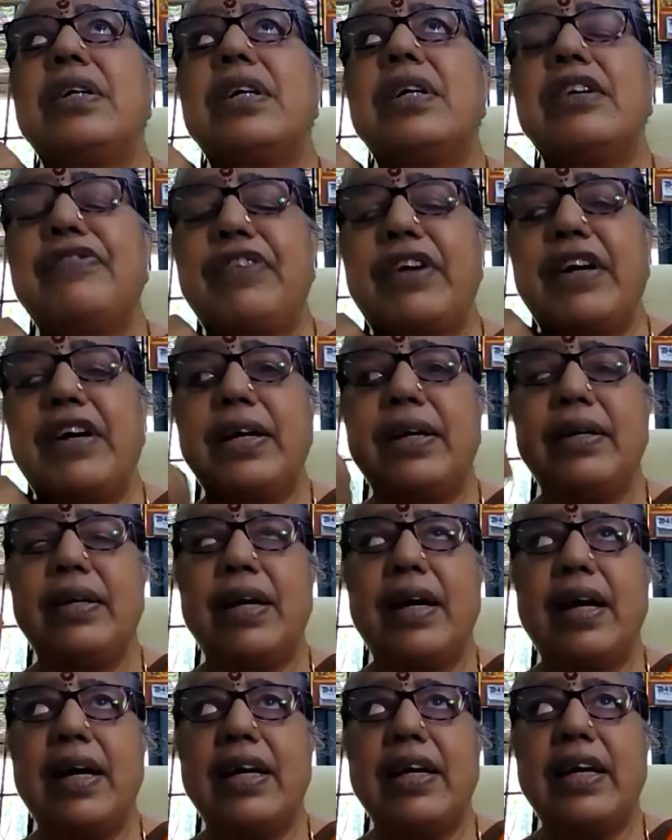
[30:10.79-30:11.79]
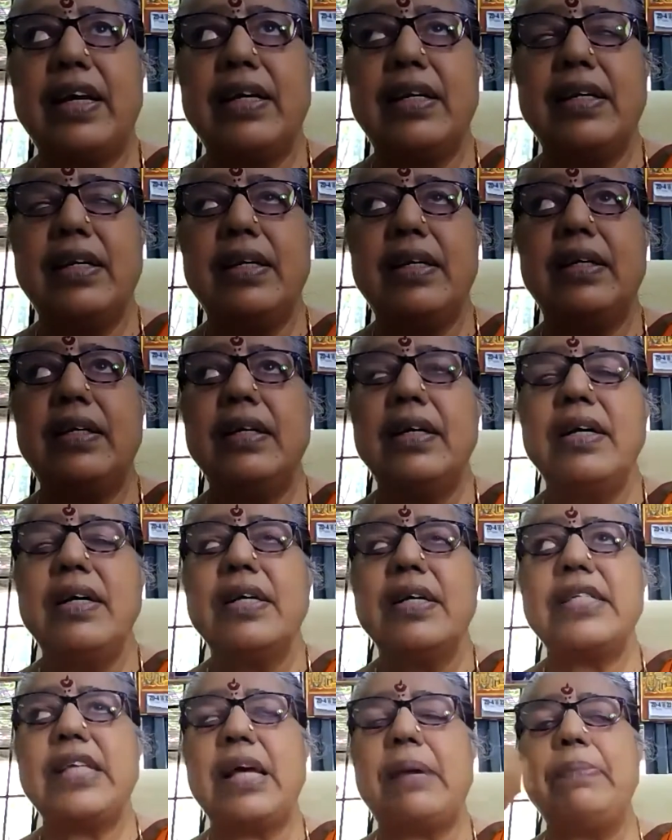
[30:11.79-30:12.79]
if I can
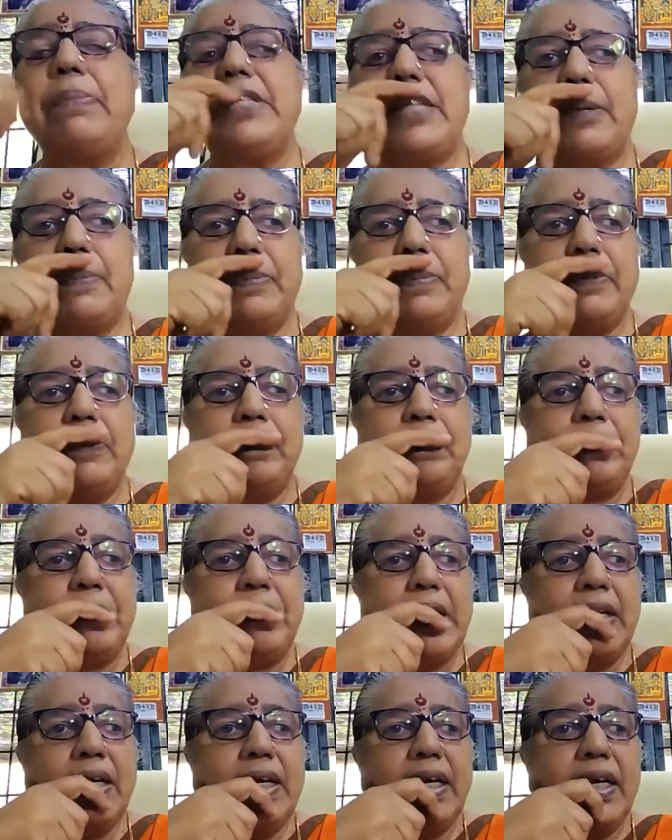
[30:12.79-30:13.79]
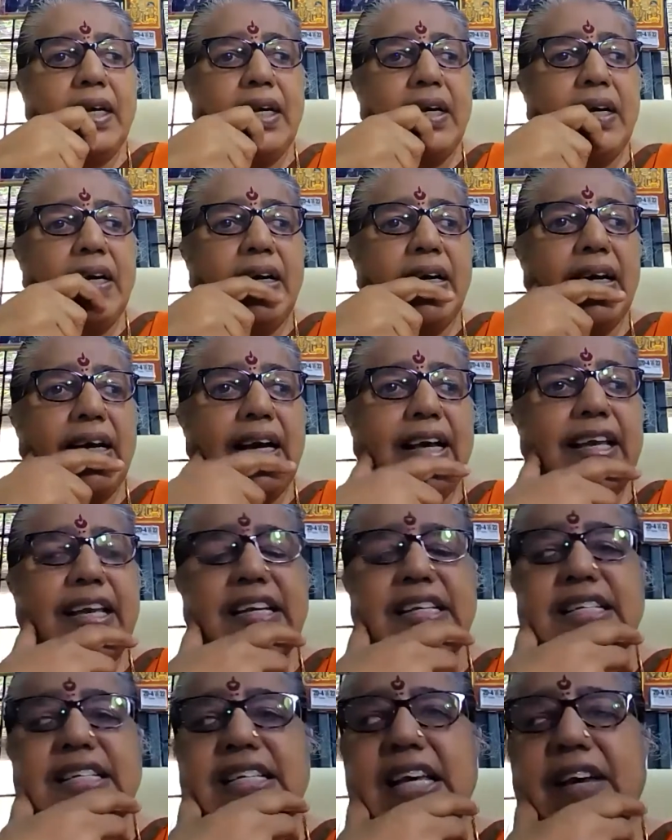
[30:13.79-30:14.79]
sum it up, I
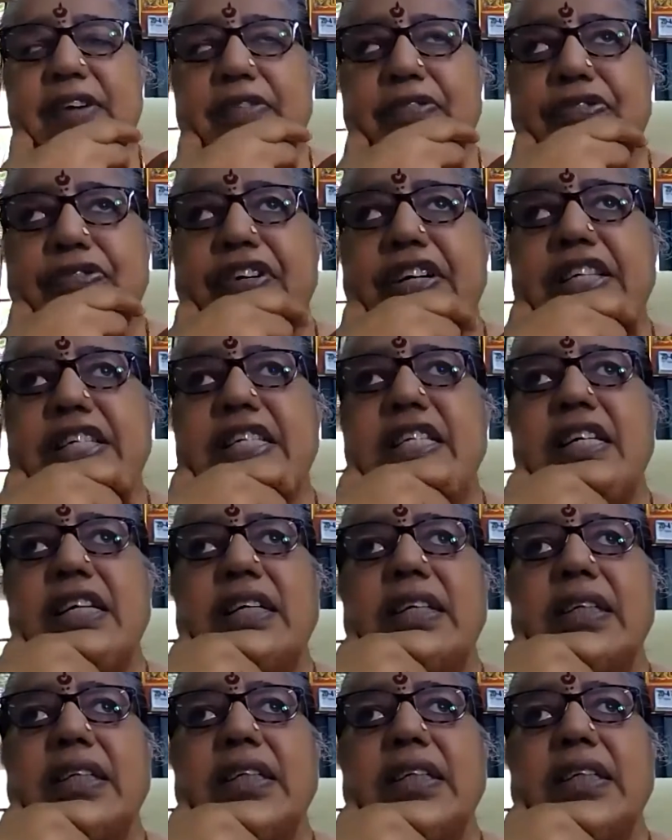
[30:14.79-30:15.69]
can say first,